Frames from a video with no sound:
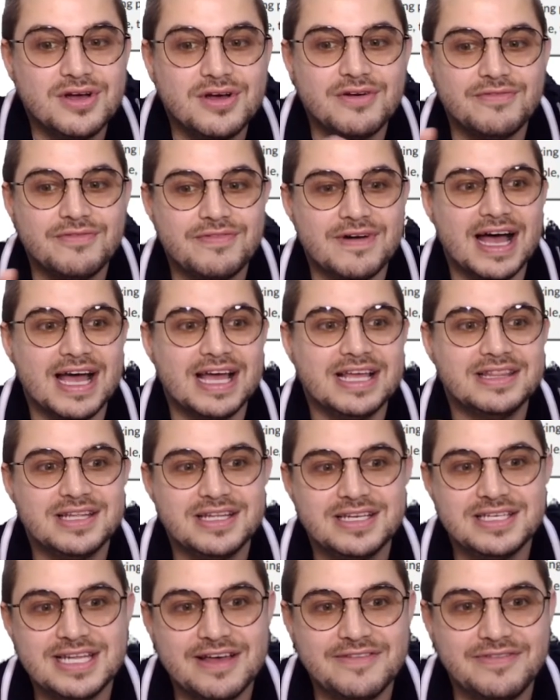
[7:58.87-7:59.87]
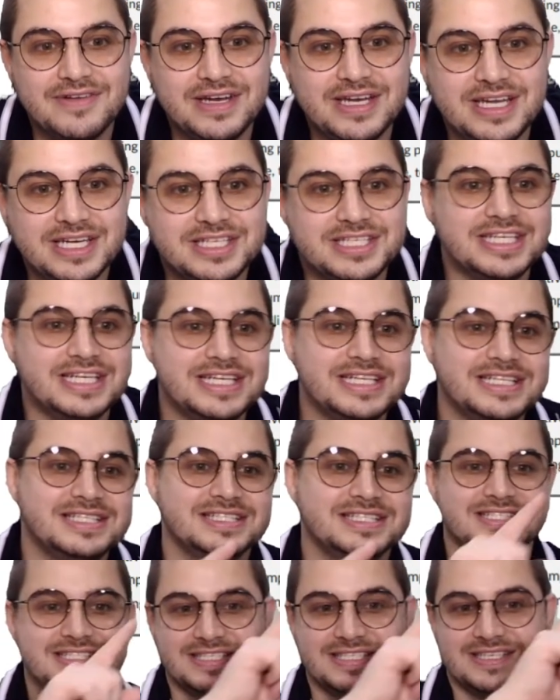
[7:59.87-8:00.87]
find the
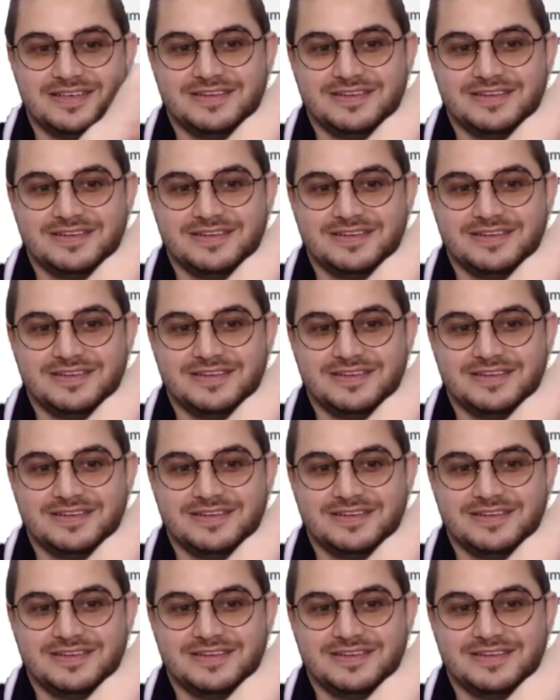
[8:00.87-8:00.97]
definitions